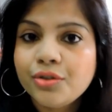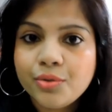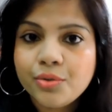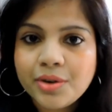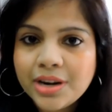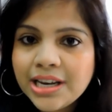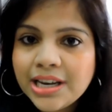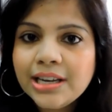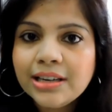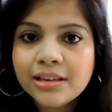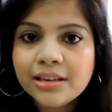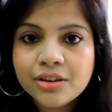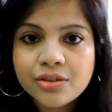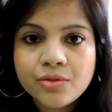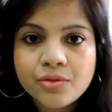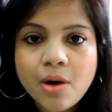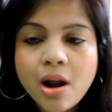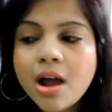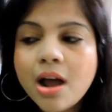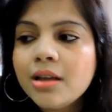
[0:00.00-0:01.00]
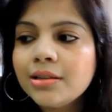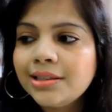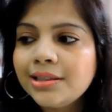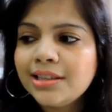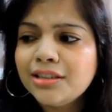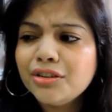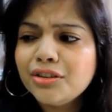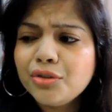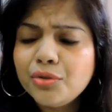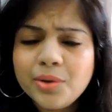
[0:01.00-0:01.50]
green grass
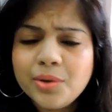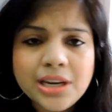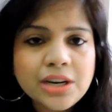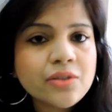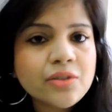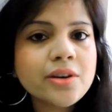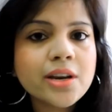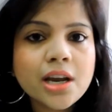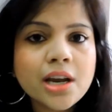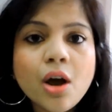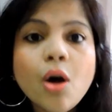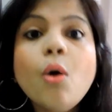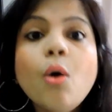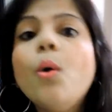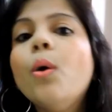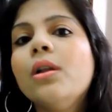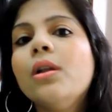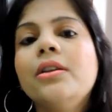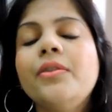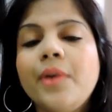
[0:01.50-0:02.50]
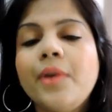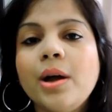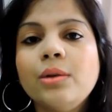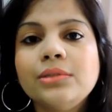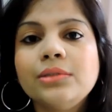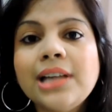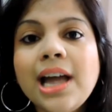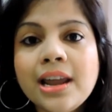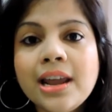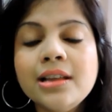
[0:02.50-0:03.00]
and greenery all
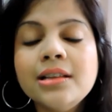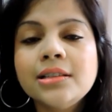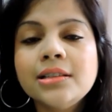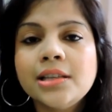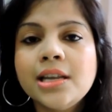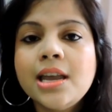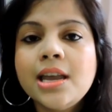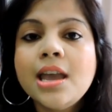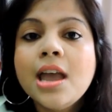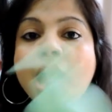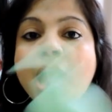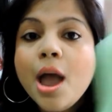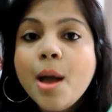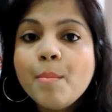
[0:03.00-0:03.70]
around that is the